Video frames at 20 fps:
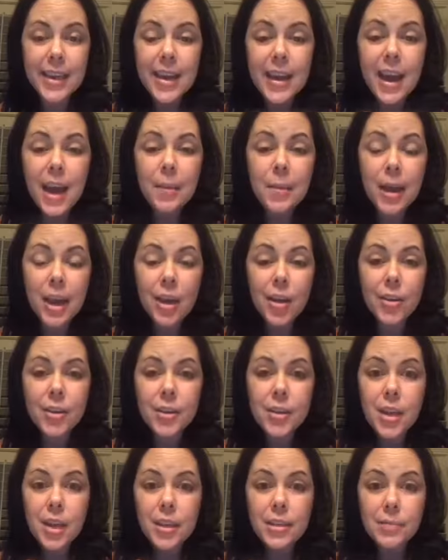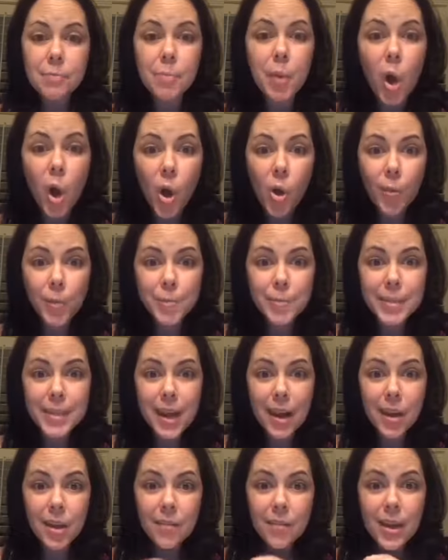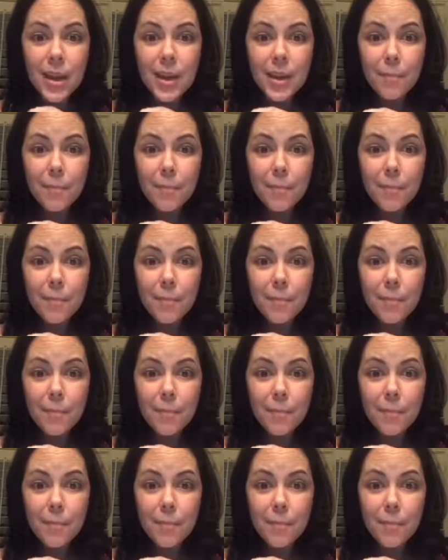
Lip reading: I make good balms out of it.